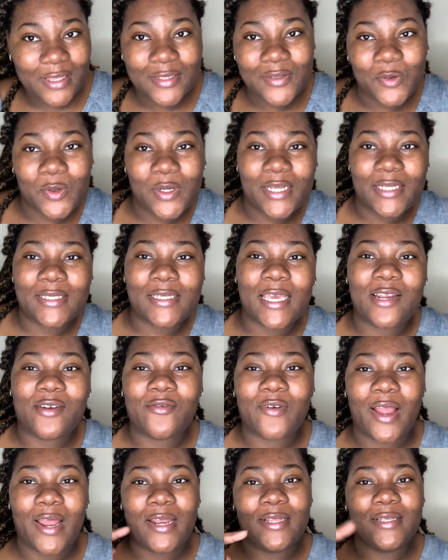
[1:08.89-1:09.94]
So let's get
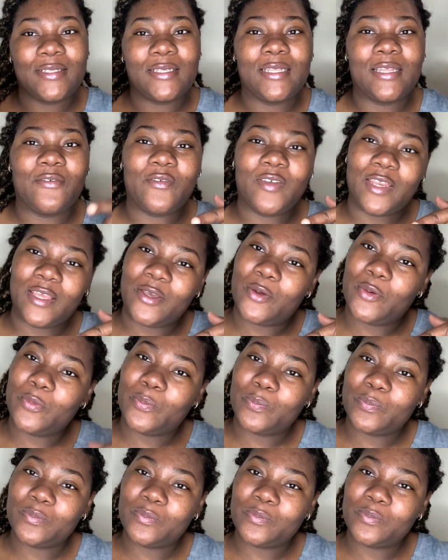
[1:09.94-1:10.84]
right into the video.